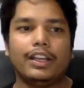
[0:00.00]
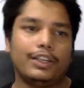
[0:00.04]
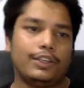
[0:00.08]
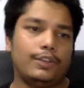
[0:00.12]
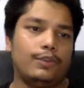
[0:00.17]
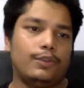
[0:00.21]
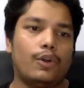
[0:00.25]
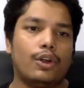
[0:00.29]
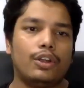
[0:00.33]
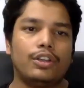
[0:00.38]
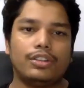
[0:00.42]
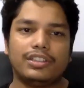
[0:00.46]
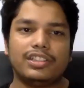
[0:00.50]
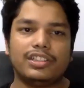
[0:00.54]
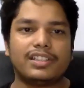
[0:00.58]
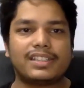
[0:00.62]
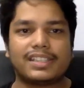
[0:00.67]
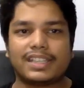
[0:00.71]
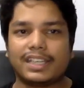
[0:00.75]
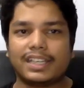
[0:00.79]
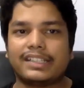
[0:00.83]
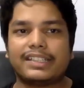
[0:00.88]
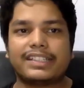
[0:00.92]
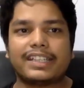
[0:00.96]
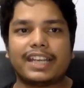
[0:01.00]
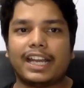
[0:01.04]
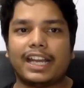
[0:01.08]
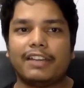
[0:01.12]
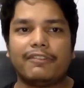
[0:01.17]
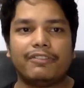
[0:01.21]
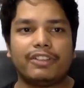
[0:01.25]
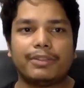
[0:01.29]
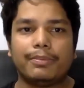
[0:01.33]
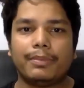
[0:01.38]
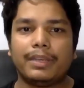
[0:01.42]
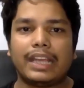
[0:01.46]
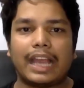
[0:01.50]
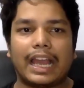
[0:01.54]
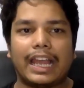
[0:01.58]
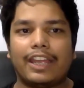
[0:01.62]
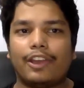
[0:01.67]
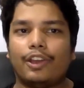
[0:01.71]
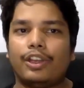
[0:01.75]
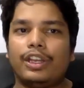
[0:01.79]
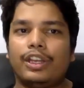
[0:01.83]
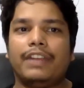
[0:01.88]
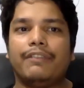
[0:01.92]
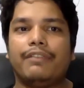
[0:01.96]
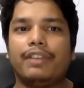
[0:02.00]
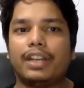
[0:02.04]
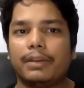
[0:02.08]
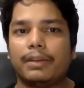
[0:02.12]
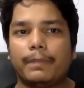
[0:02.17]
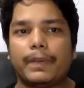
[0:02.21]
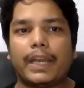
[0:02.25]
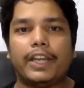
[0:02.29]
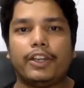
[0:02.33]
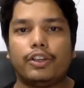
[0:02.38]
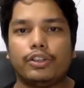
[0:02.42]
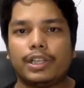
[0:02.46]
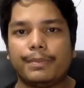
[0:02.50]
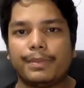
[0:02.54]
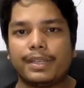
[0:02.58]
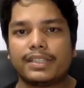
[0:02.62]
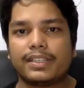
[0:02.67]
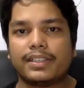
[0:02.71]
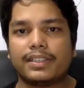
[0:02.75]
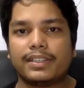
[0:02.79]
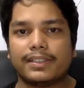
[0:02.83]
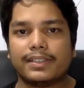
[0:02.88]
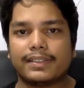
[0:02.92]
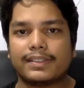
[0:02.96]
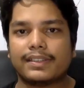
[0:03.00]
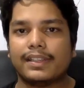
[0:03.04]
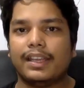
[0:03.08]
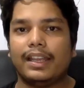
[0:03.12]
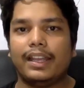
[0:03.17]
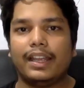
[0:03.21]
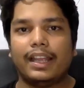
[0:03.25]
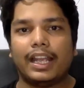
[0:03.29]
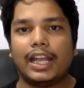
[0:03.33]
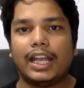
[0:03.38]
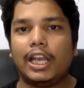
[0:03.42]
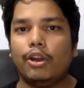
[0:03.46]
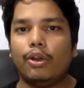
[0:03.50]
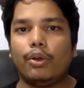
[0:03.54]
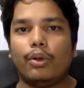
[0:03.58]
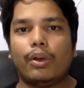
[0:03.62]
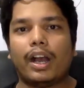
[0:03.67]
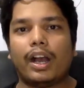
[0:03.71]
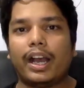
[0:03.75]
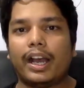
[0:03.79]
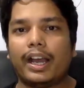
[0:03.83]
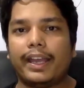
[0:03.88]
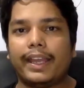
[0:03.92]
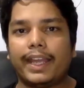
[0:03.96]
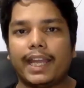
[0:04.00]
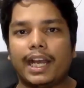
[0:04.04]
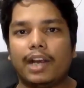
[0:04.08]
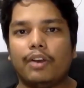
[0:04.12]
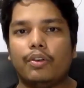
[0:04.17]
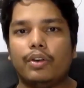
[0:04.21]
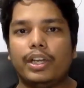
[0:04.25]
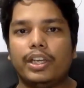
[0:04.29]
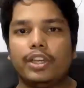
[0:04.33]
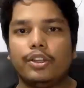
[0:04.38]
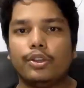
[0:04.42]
You want to just chit chat with me, I never reply to the messages. Hello, hi, how?